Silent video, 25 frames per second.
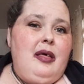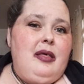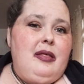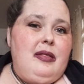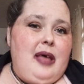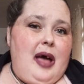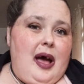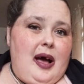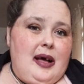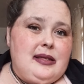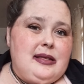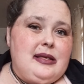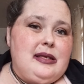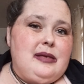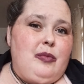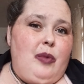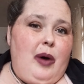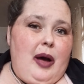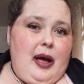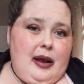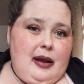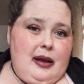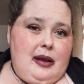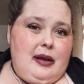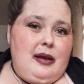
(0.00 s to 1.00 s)
That's
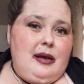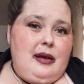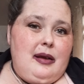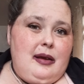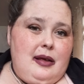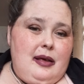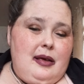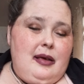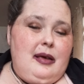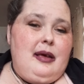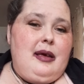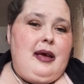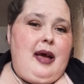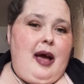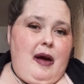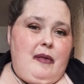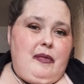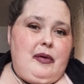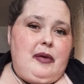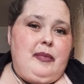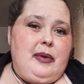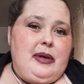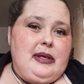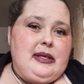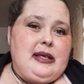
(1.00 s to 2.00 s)
when
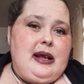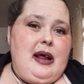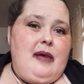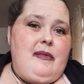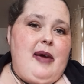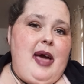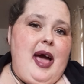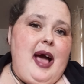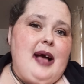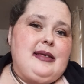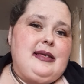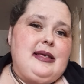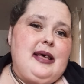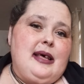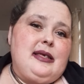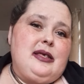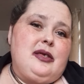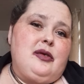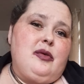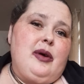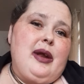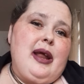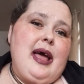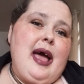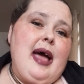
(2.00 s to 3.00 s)
everybody's going to have
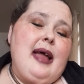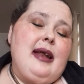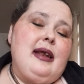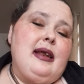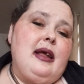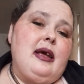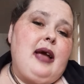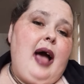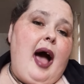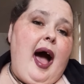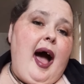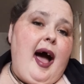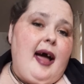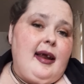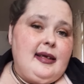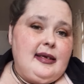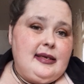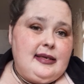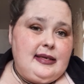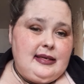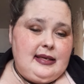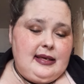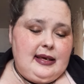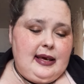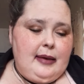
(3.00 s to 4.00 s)
access to it. And
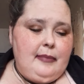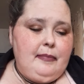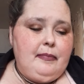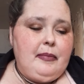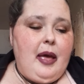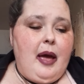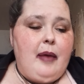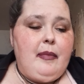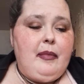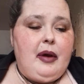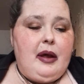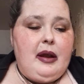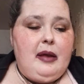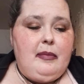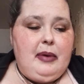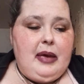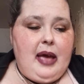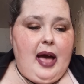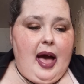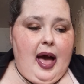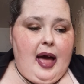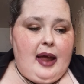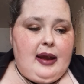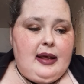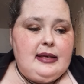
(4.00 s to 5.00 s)
honestly, I'm going to
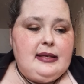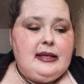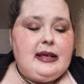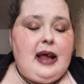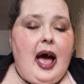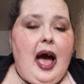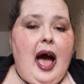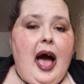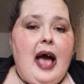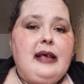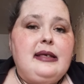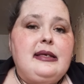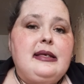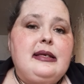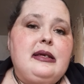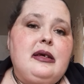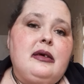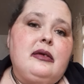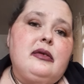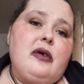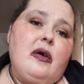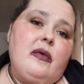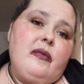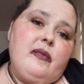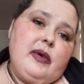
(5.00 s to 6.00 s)
be honest, I
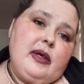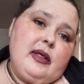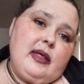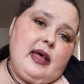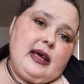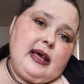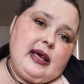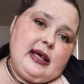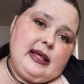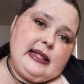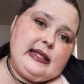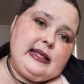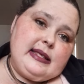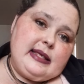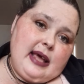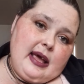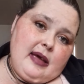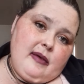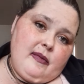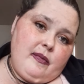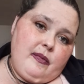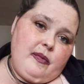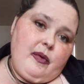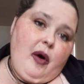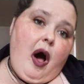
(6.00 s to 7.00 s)
still don't feel like it's
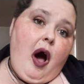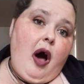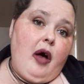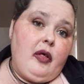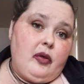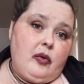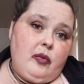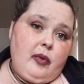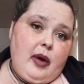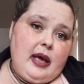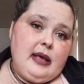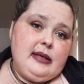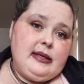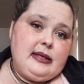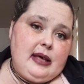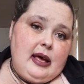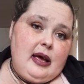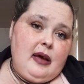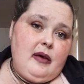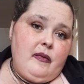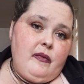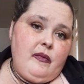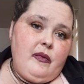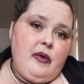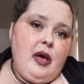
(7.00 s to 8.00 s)
safe, all the way
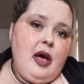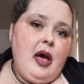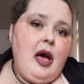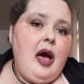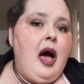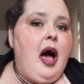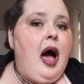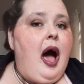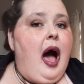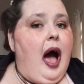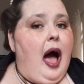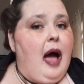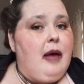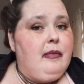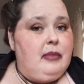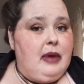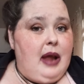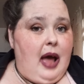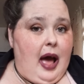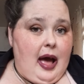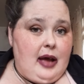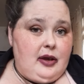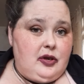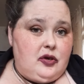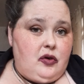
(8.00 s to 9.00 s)
safe. I'm
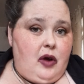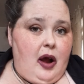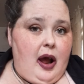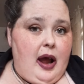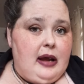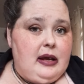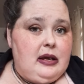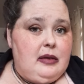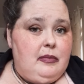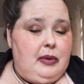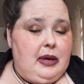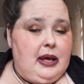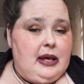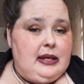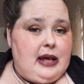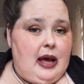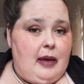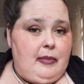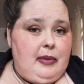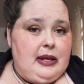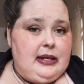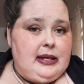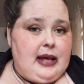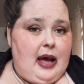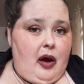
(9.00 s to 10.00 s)
not trying to be a
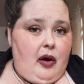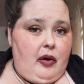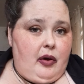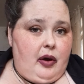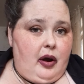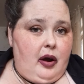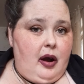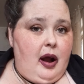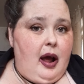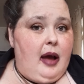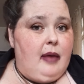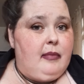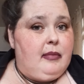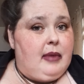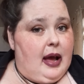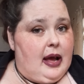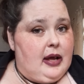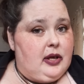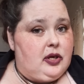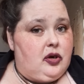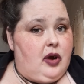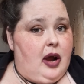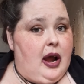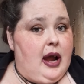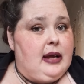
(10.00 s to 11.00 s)
Debbie Downer. I'm
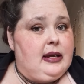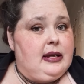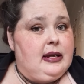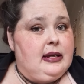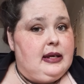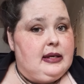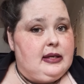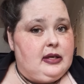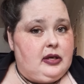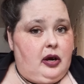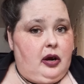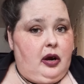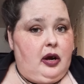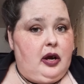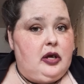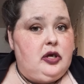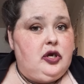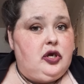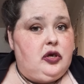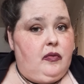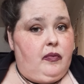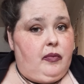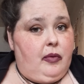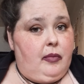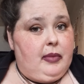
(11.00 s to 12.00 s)
not trying to
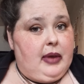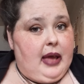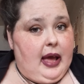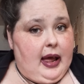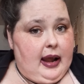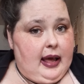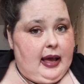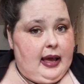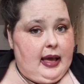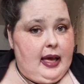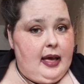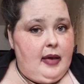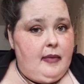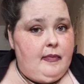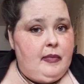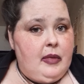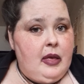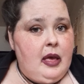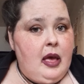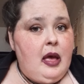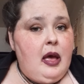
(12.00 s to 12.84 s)
discourage you from getting it.